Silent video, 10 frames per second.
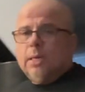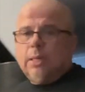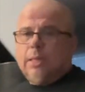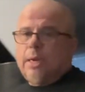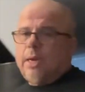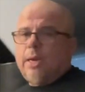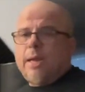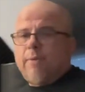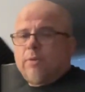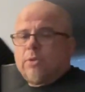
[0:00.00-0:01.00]
They
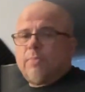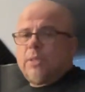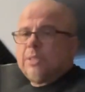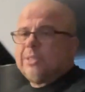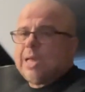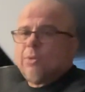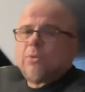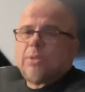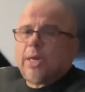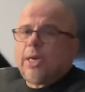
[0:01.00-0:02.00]
have a tremendous sound
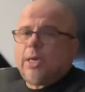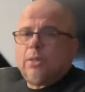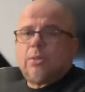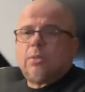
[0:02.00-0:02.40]
stage.